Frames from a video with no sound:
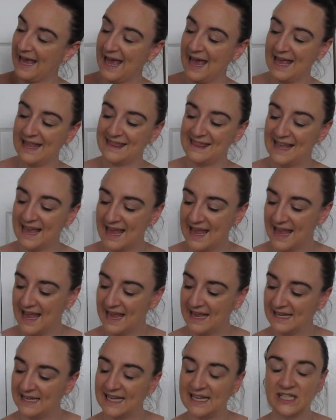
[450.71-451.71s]
And
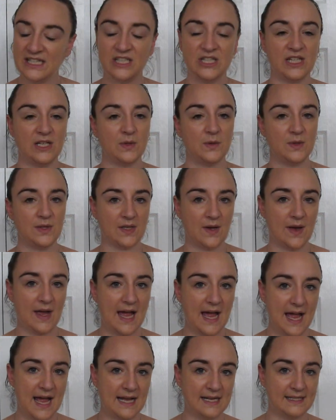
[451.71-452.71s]
then she also
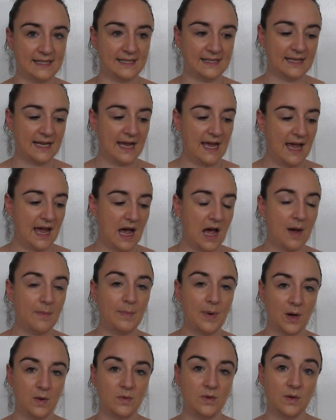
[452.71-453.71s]
has a
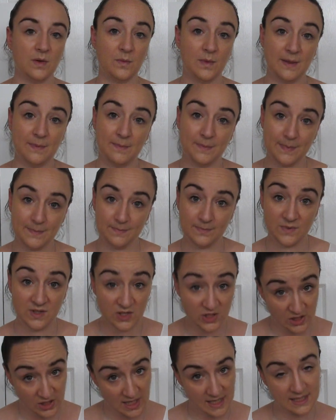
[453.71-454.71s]
bowl that we
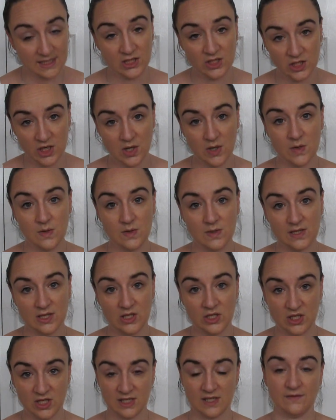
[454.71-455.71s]
just use
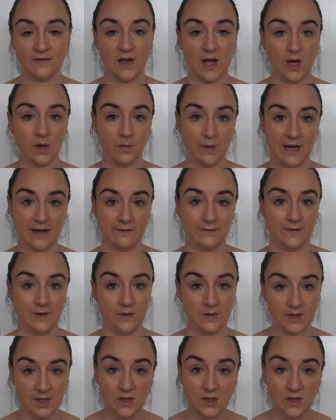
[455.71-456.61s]
just for her wet food.